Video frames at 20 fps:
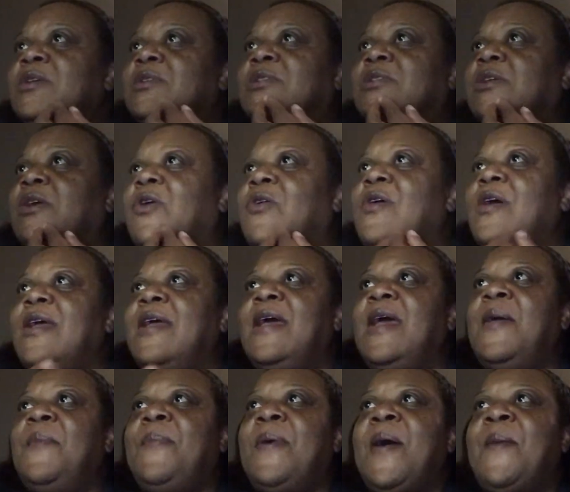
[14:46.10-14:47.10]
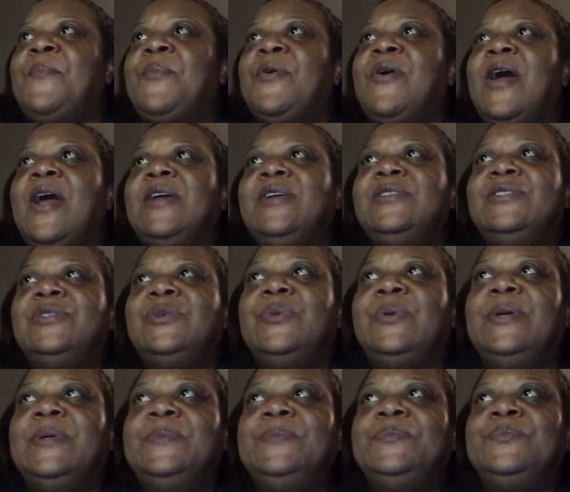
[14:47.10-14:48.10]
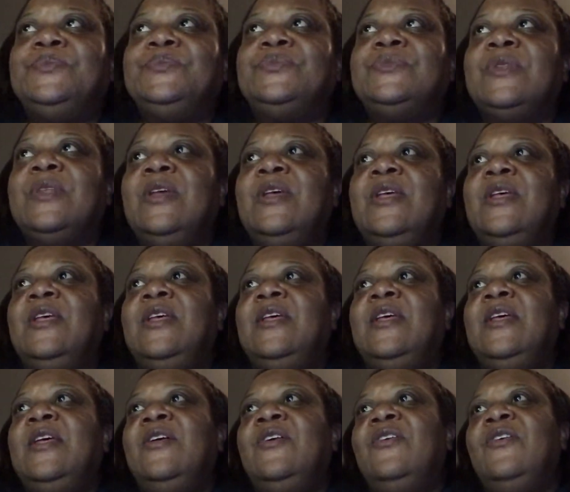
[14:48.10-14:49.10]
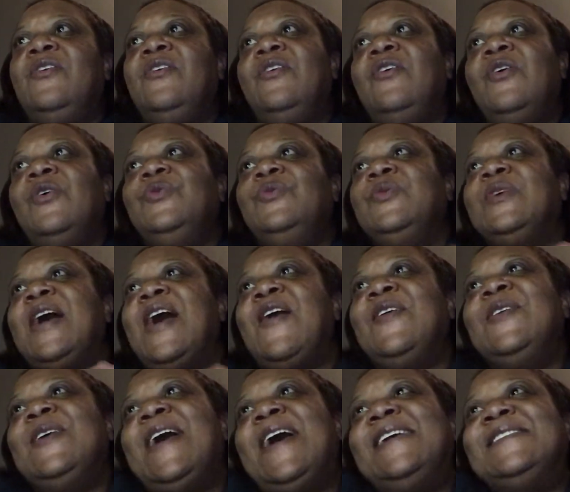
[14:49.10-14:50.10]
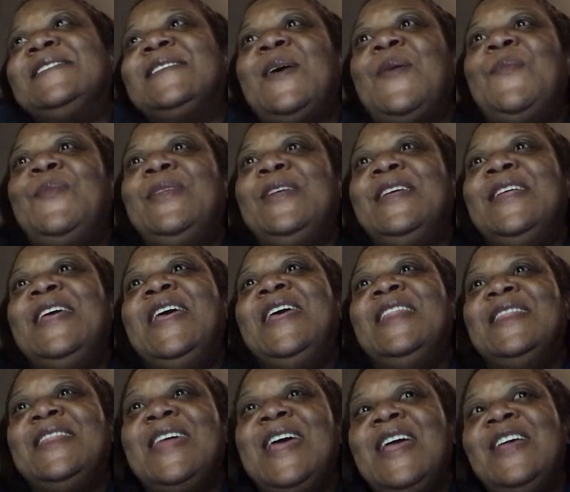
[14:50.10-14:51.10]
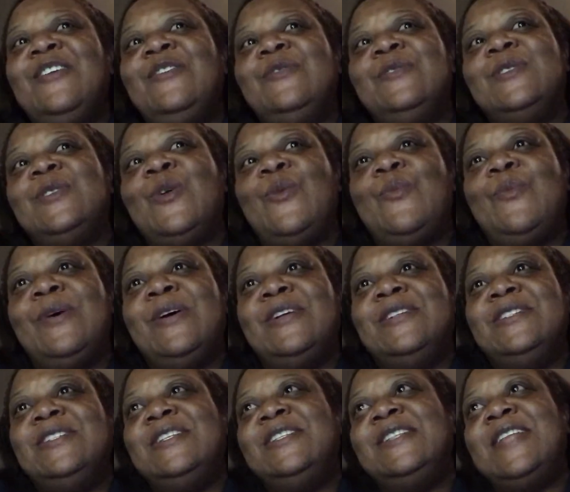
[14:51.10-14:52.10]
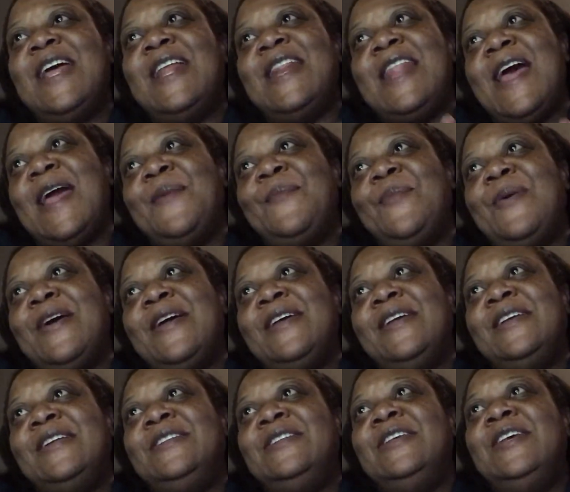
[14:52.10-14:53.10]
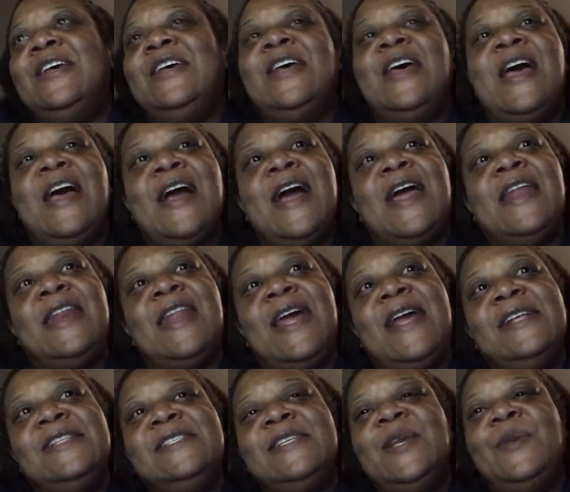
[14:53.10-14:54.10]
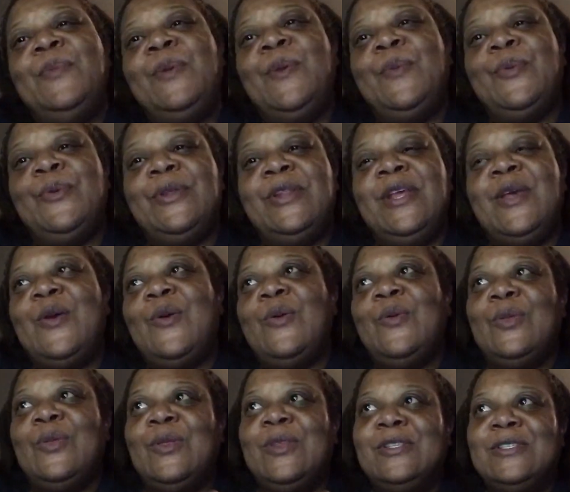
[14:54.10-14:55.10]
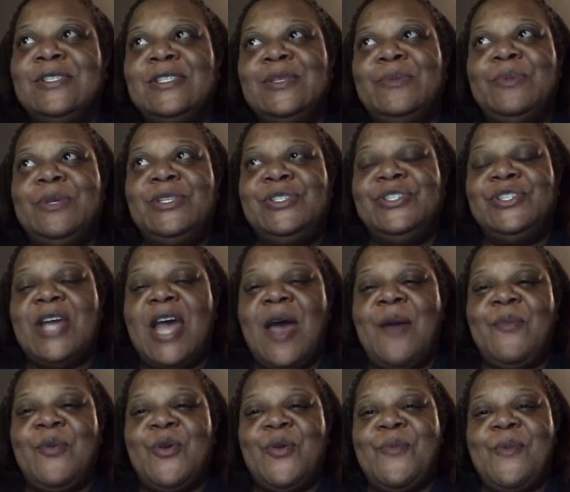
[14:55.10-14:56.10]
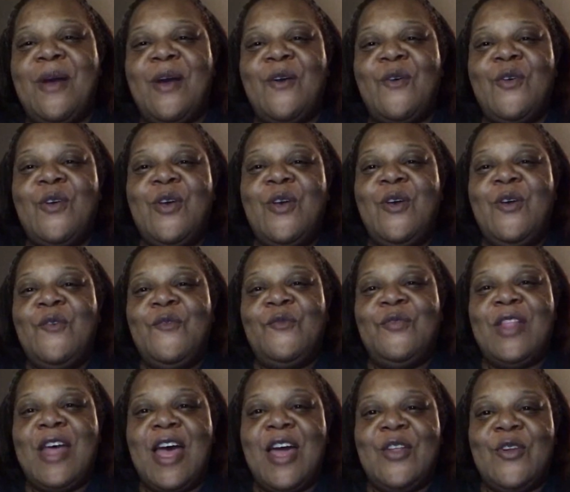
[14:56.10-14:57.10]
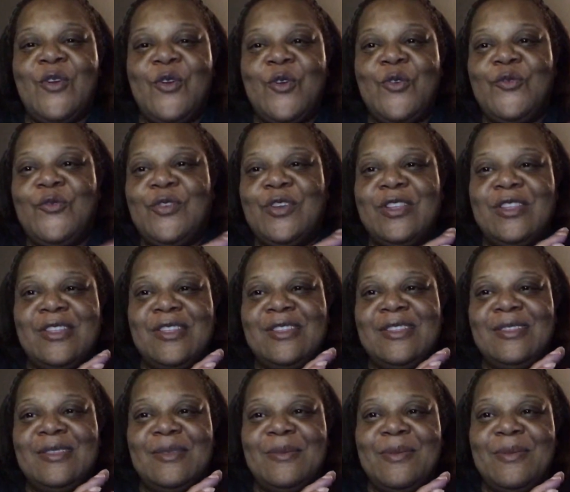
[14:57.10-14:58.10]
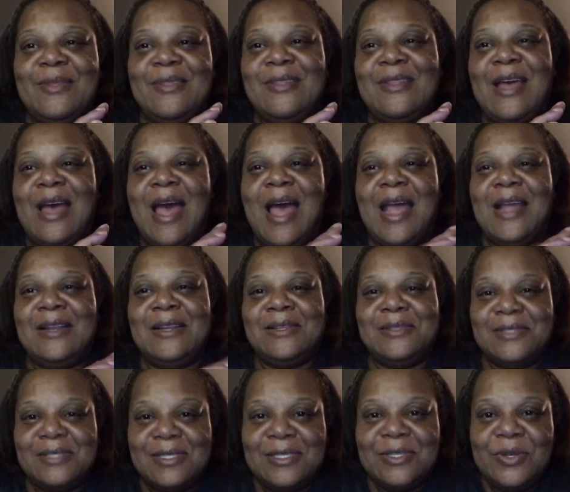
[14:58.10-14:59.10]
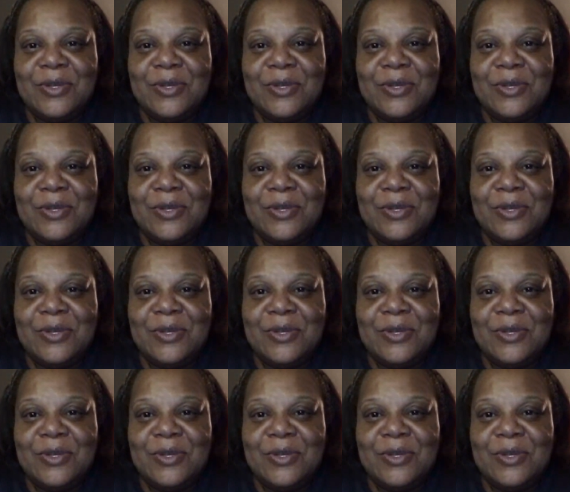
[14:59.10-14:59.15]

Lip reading: So, hey, Papa, how you doing? Oh, you guys coming in? Thank you so much. Hit that like button. Got 19 people in here listening to me jabber about flat earth and islands.